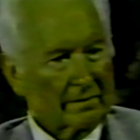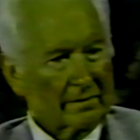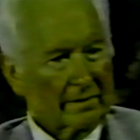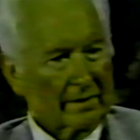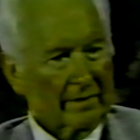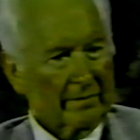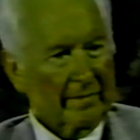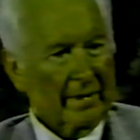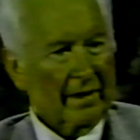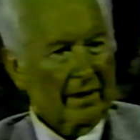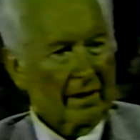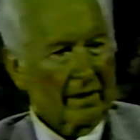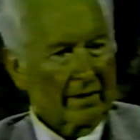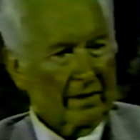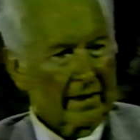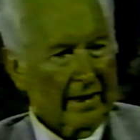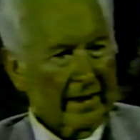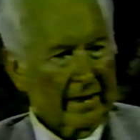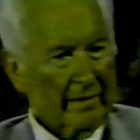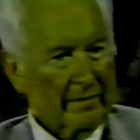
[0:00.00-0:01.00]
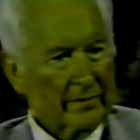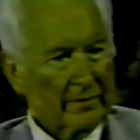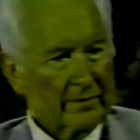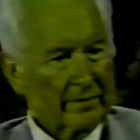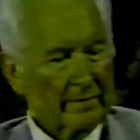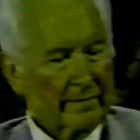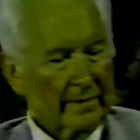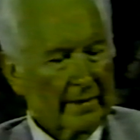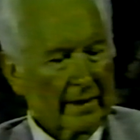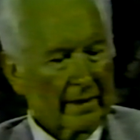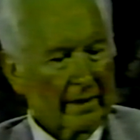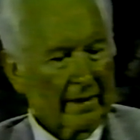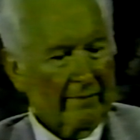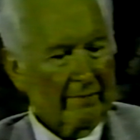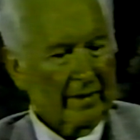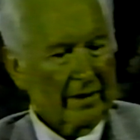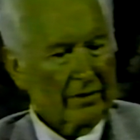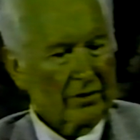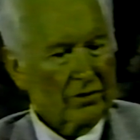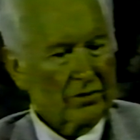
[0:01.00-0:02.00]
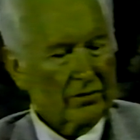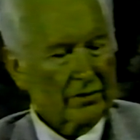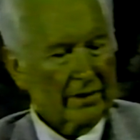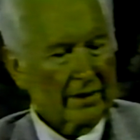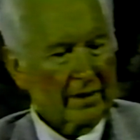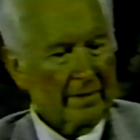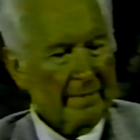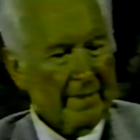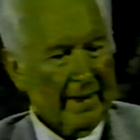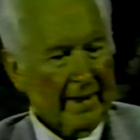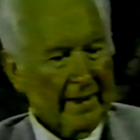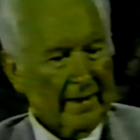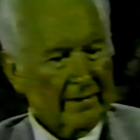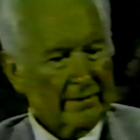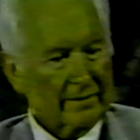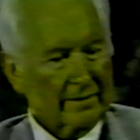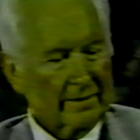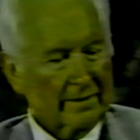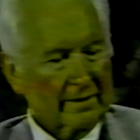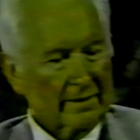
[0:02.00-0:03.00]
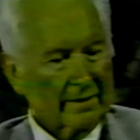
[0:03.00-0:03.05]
There's many other names that have been used in the past